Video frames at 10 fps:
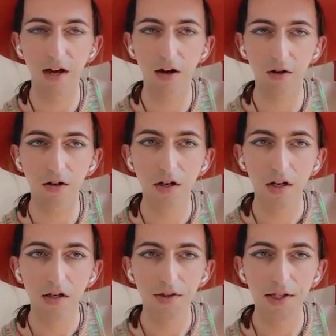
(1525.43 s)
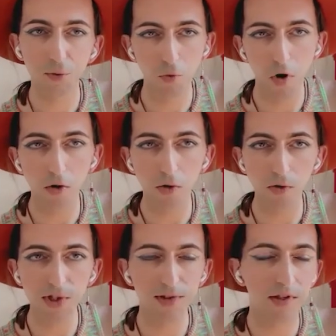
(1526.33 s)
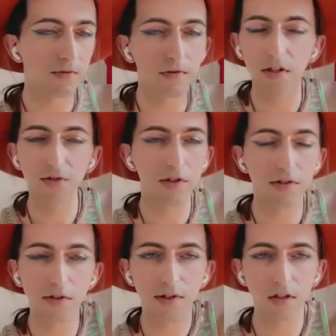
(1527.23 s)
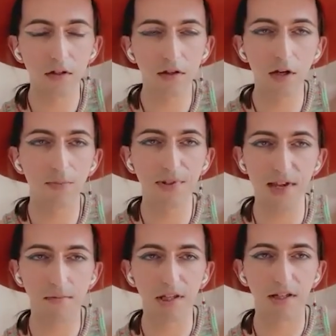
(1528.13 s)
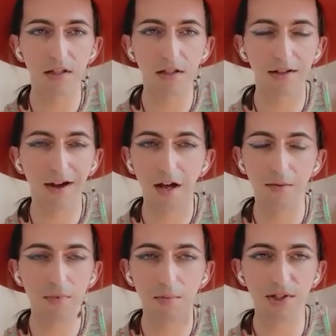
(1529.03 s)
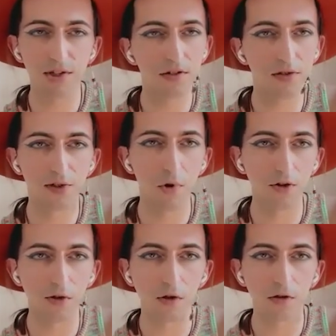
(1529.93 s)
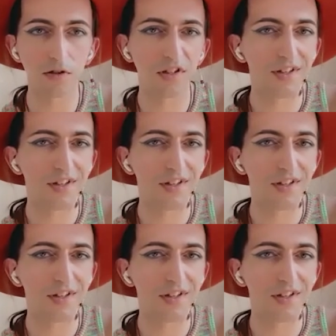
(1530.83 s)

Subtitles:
Now, these roles, it's just using the Open Zeppelin permissions model.